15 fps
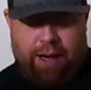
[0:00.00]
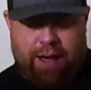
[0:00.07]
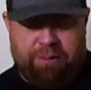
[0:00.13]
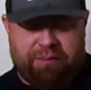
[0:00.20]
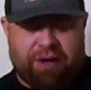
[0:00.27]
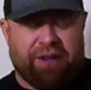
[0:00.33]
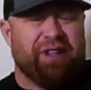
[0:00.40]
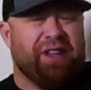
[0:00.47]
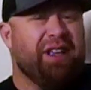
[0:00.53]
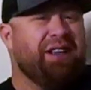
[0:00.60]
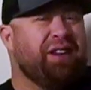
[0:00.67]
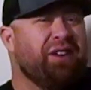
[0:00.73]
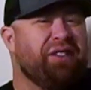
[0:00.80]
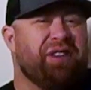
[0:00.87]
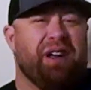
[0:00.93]

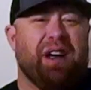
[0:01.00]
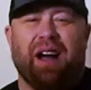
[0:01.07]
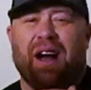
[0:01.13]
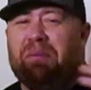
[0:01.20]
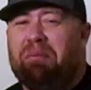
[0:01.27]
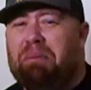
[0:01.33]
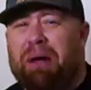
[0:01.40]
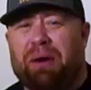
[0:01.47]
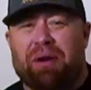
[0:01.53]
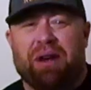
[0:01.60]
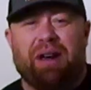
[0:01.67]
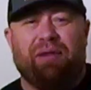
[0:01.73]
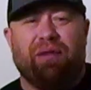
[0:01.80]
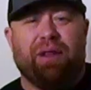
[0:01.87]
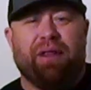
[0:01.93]
There's a million
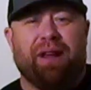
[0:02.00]
different